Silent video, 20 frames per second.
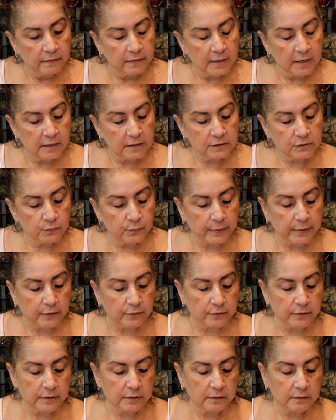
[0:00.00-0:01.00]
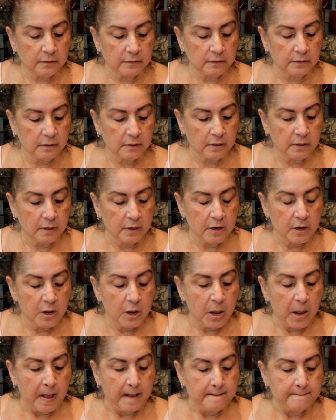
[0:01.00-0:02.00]
That is weird.
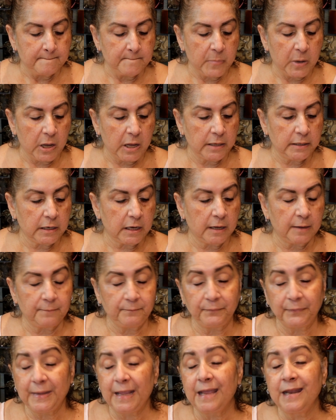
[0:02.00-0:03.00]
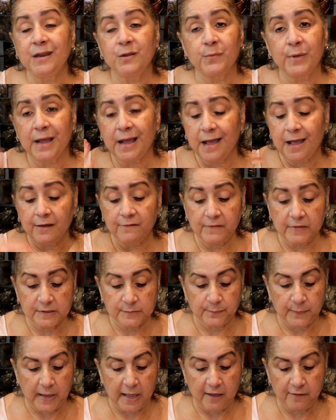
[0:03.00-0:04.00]
But anyway, I have a
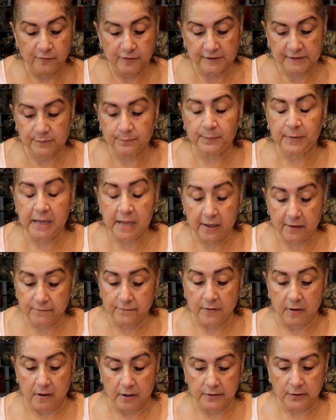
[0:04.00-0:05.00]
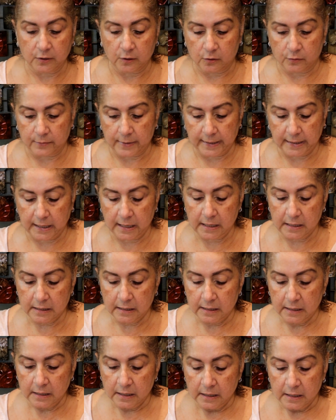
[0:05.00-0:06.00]
SPF on already.